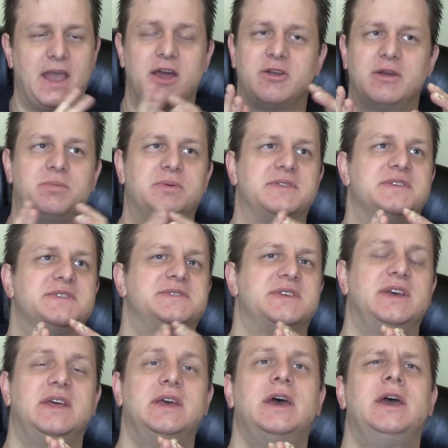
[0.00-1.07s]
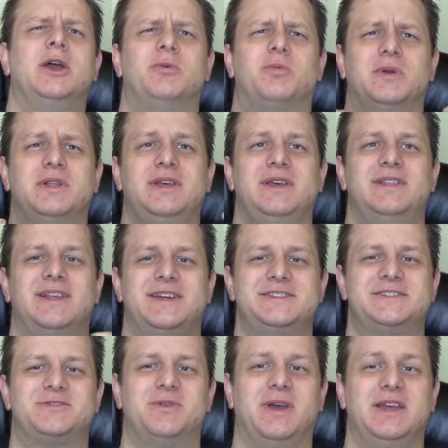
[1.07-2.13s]
do I put this? It really
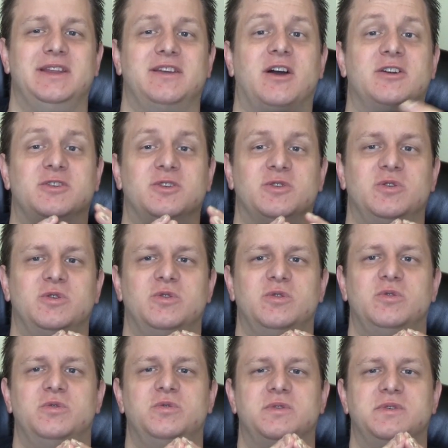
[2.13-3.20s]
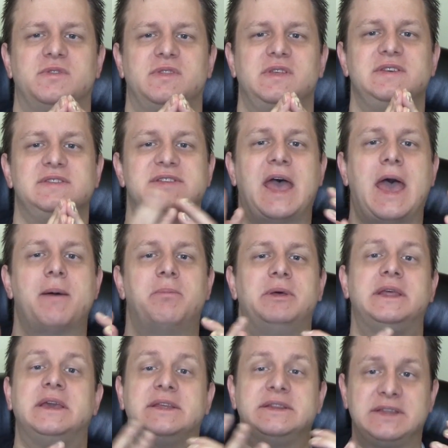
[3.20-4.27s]
lends to a Doctor Who things
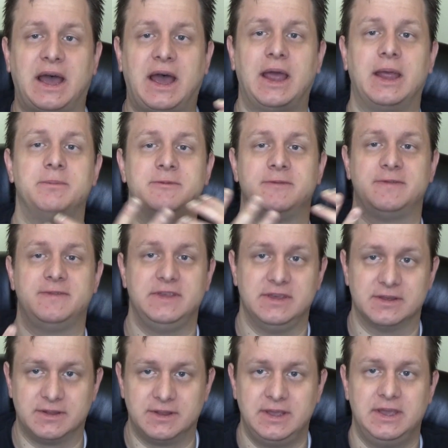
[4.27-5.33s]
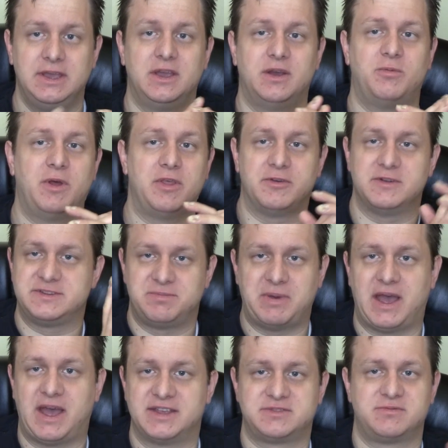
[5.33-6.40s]
happening in time feel, whether it's
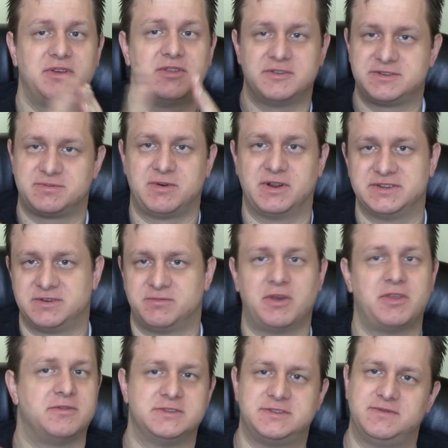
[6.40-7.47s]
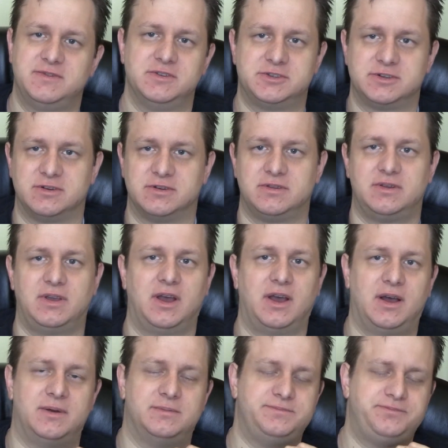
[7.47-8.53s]
past, whether it's present, whether it's future.
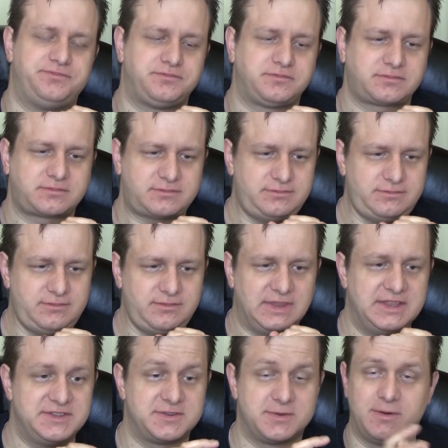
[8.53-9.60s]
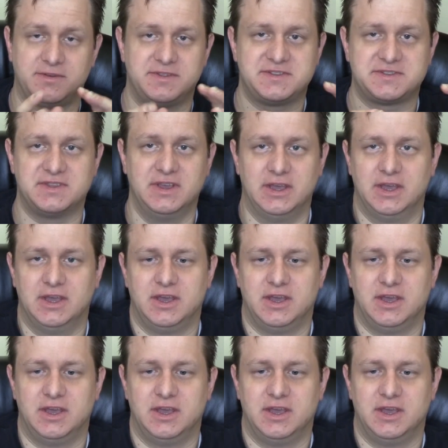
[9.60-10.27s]
It's sort of this